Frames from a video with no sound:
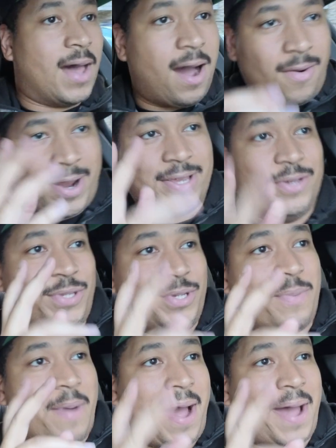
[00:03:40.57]
Alright
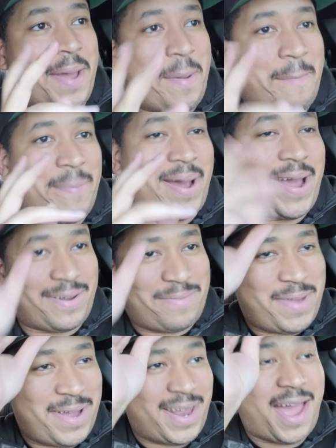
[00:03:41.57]
YouTube, I am back,
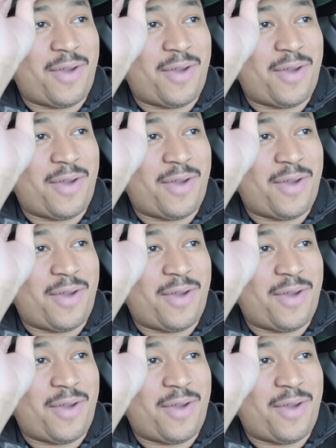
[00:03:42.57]
man.